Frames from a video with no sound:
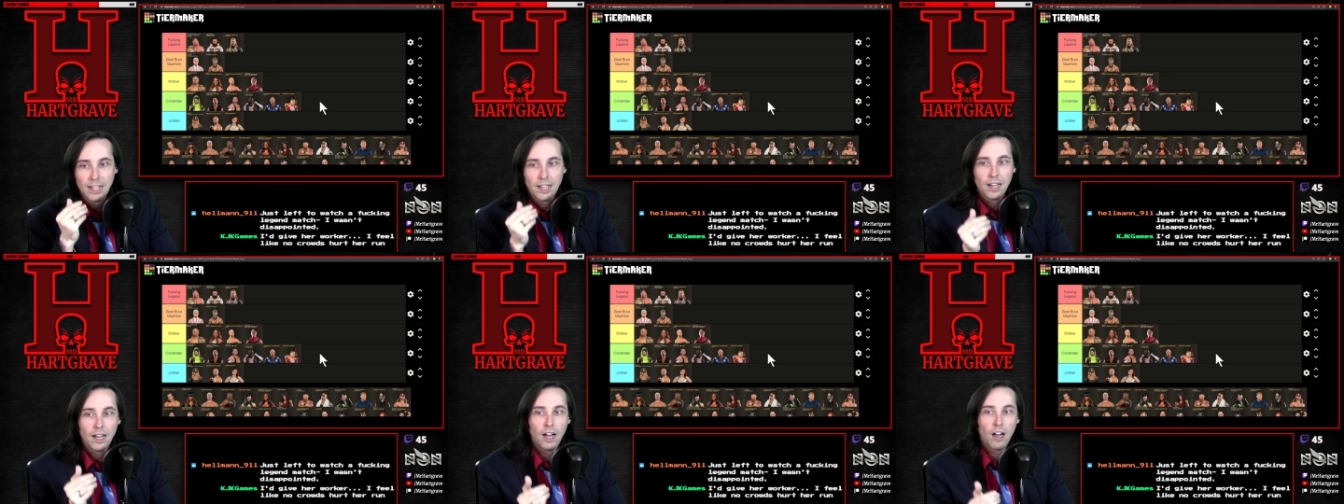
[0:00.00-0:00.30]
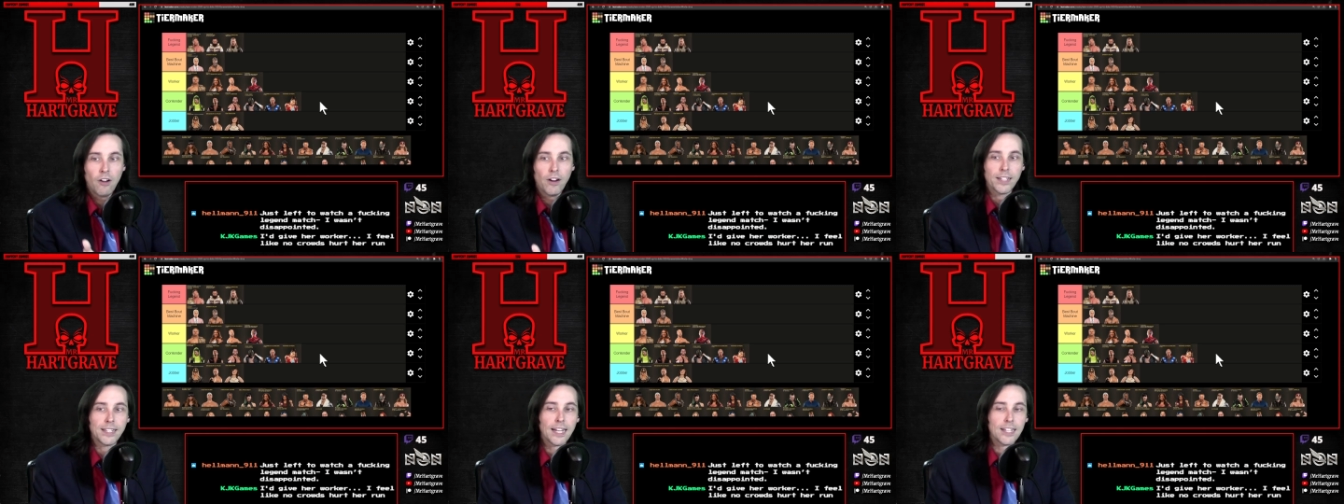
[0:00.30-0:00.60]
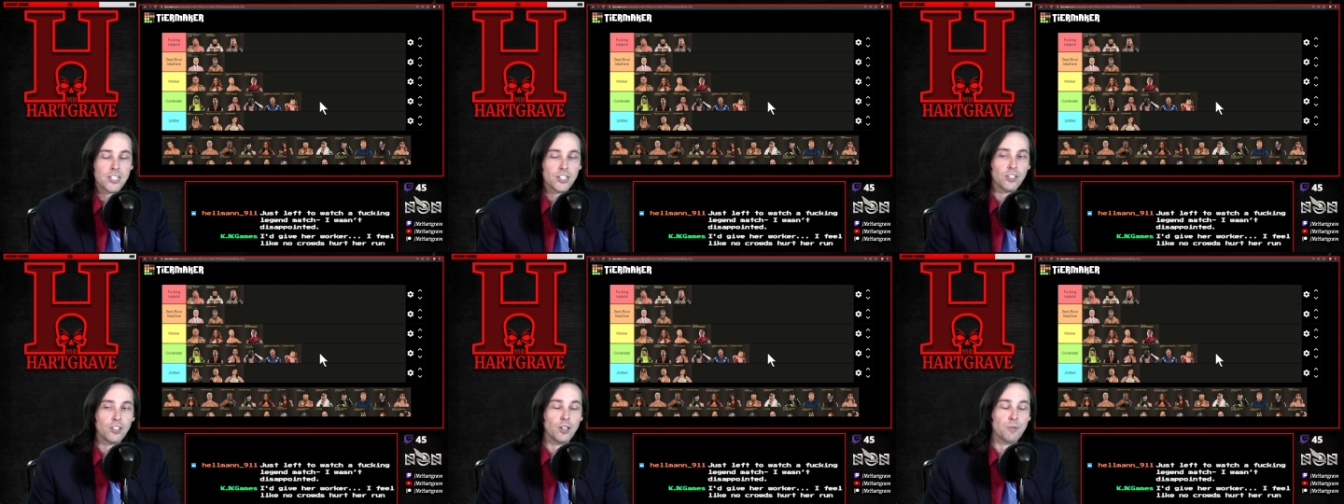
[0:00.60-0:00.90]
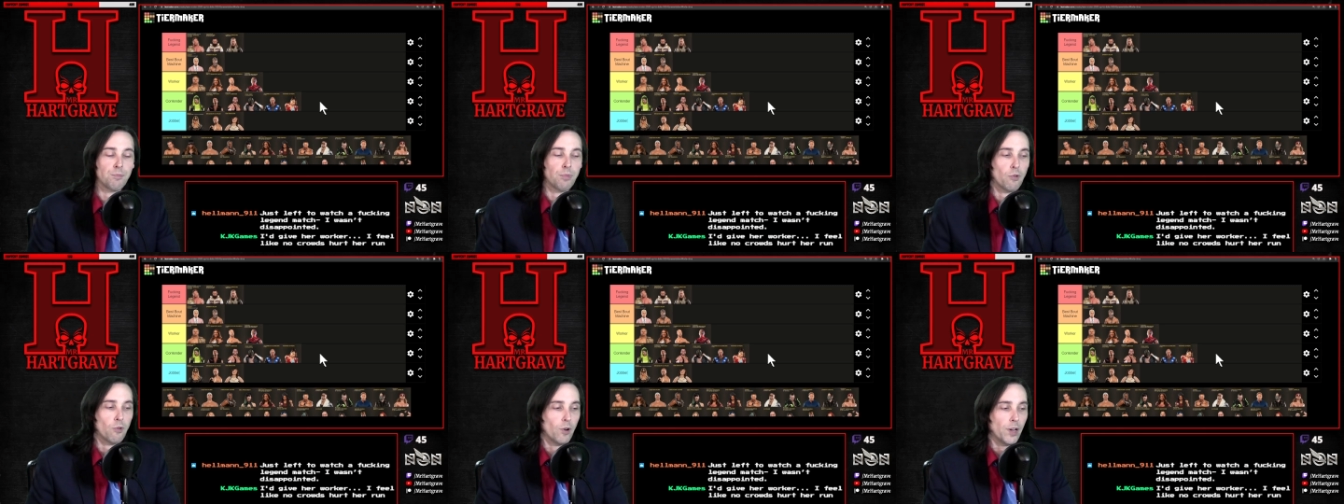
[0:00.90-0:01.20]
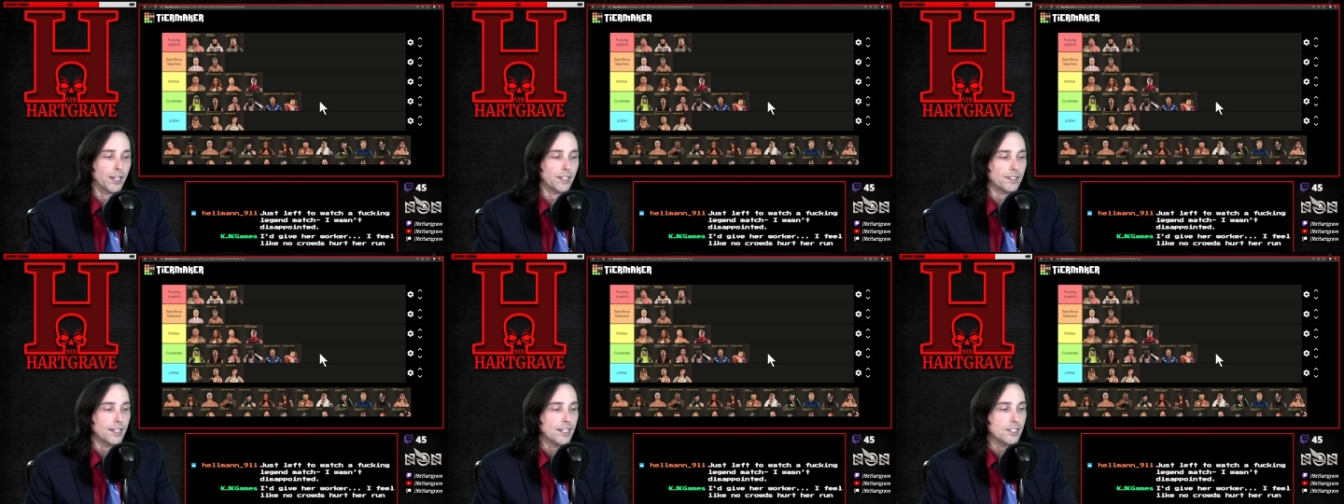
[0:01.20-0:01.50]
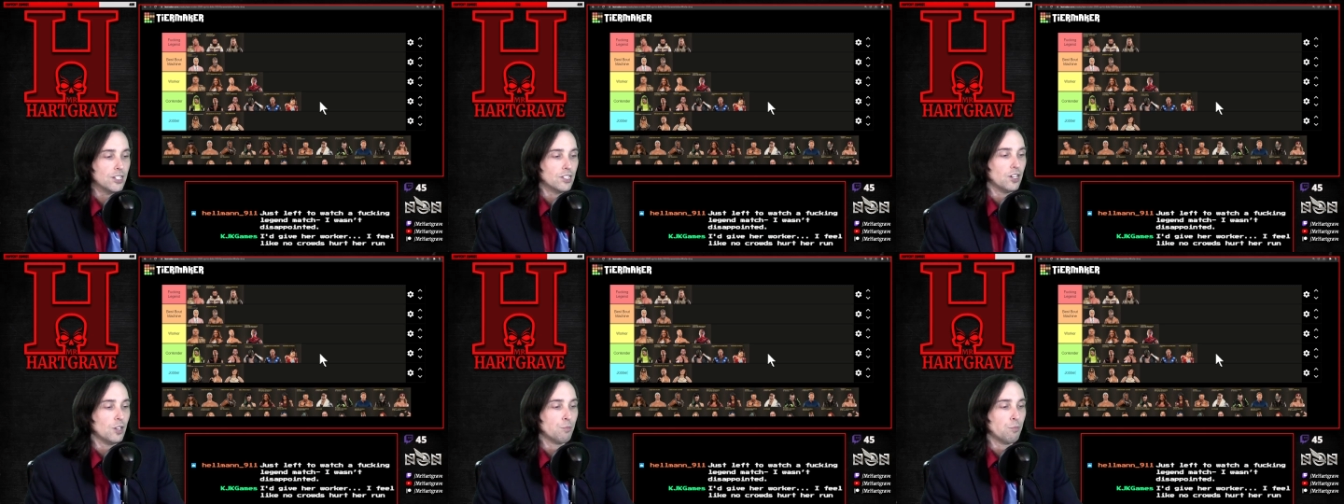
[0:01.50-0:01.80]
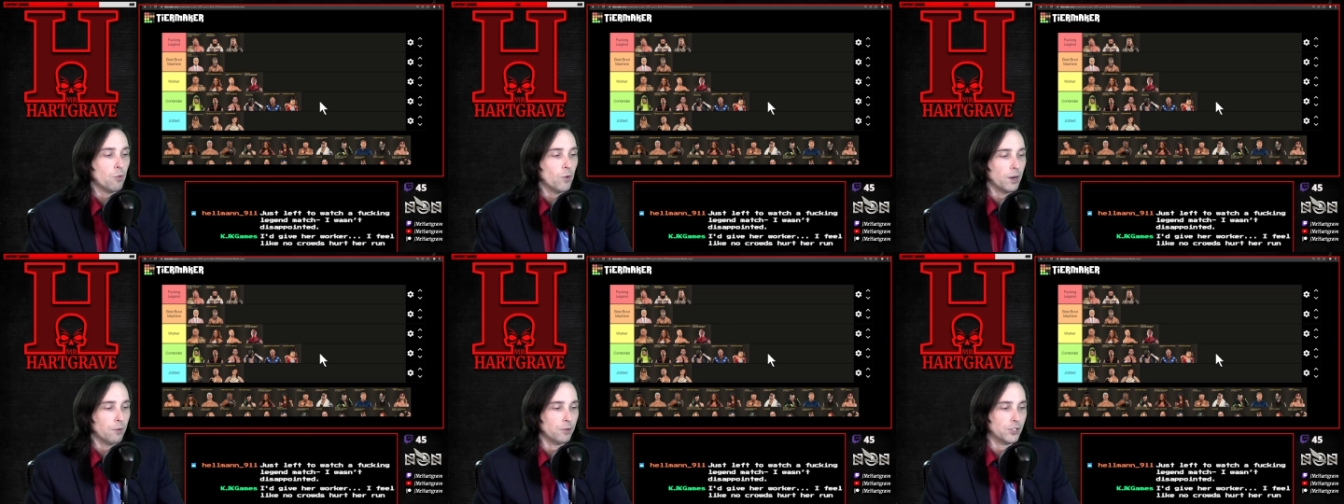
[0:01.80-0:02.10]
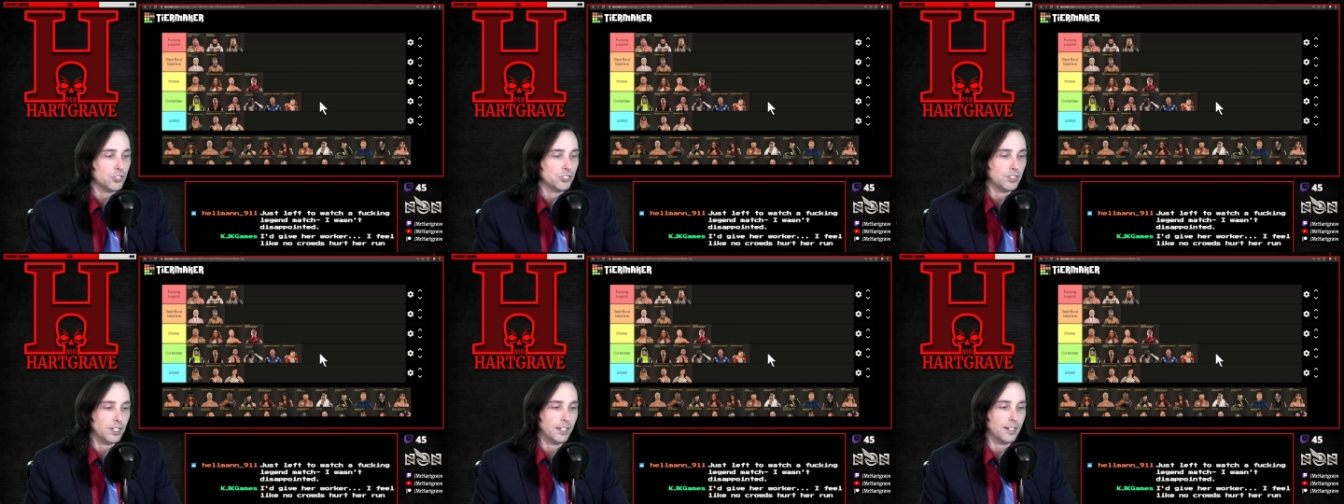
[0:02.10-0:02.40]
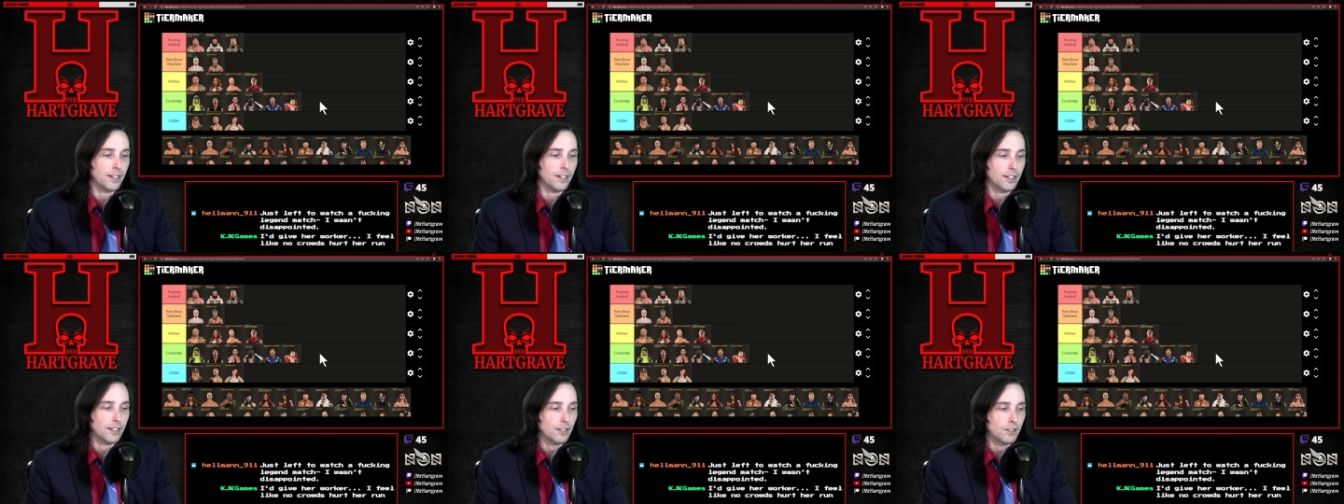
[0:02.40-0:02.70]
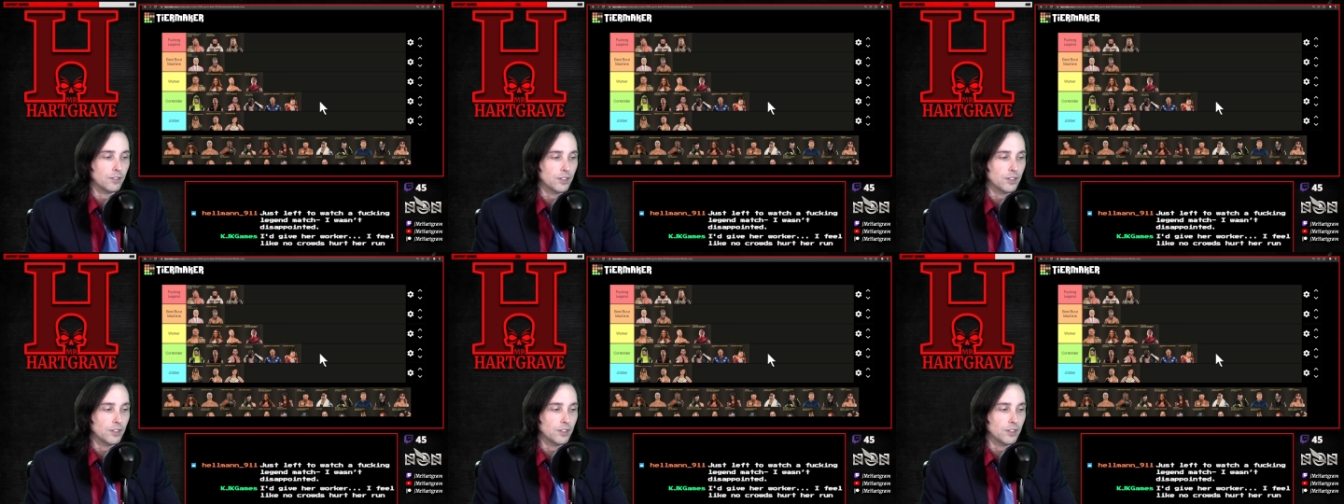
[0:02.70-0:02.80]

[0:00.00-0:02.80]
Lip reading: All right, that's a good point. With Sheeta.